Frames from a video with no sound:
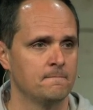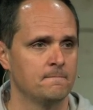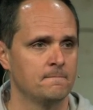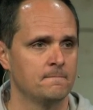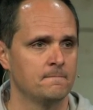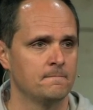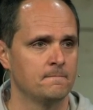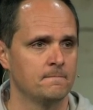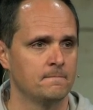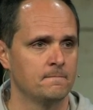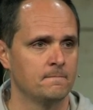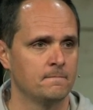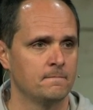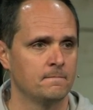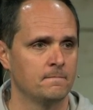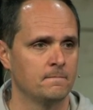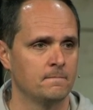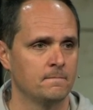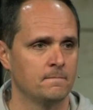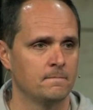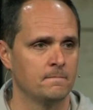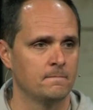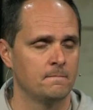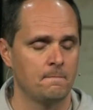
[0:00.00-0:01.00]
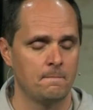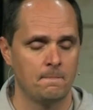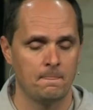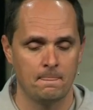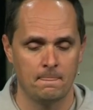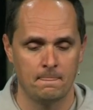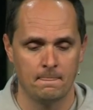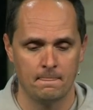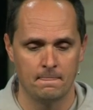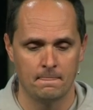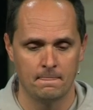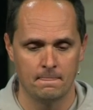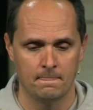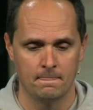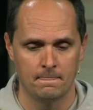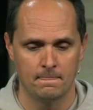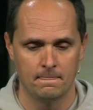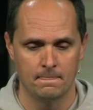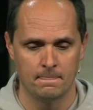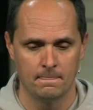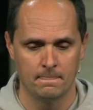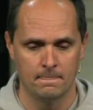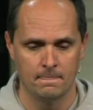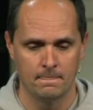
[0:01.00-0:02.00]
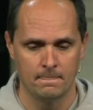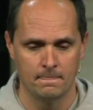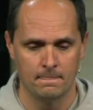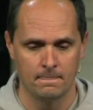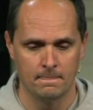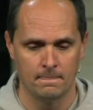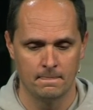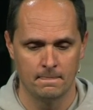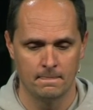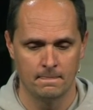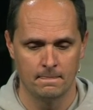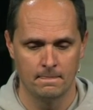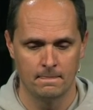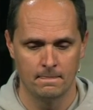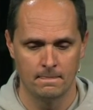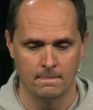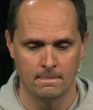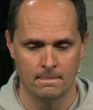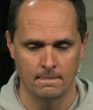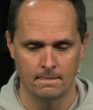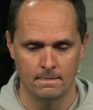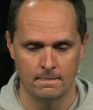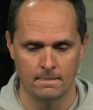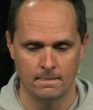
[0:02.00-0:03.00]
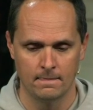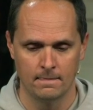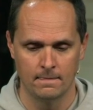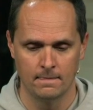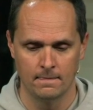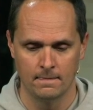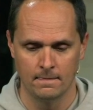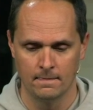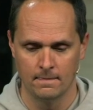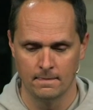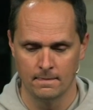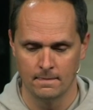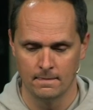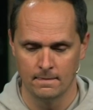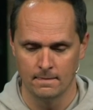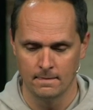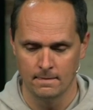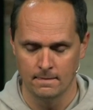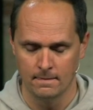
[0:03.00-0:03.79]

(no one is talking)